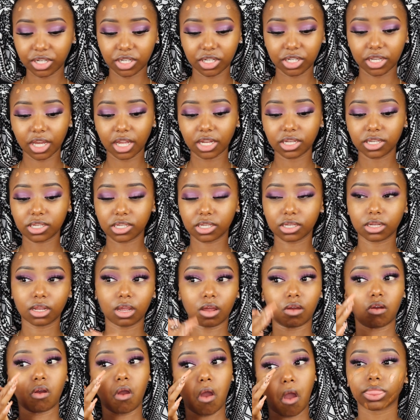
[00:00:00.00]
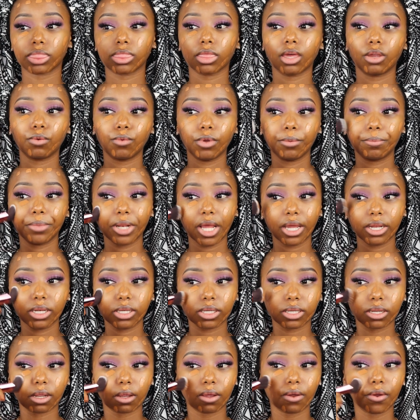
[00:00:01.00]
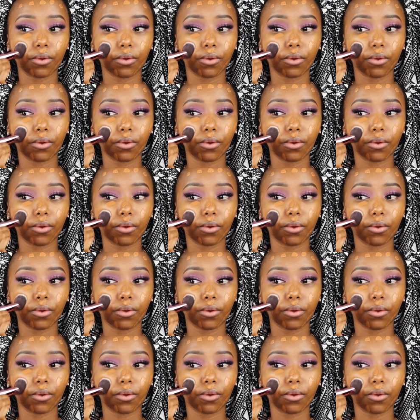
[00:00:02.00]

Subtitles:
it yet. Then we blend.